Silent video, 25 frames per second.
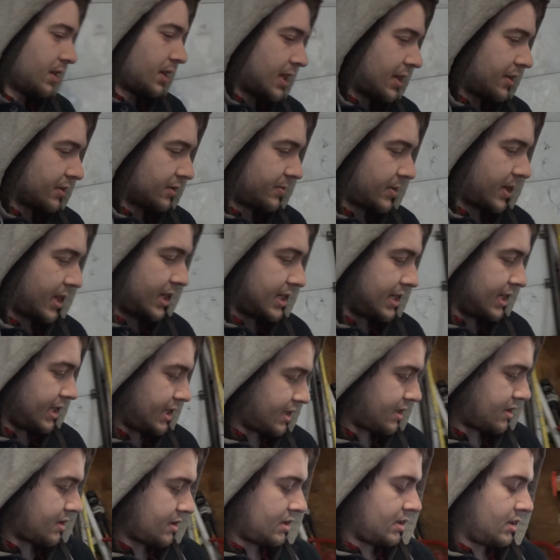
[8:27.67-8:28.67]
That was my
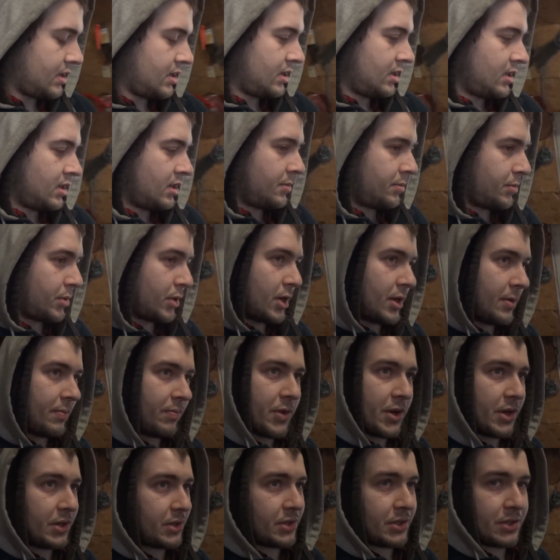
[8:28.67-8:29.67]
idea, but
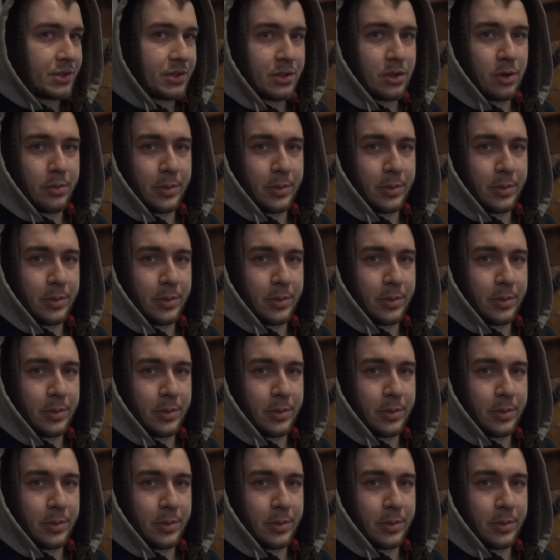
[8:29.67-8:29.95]
there's just so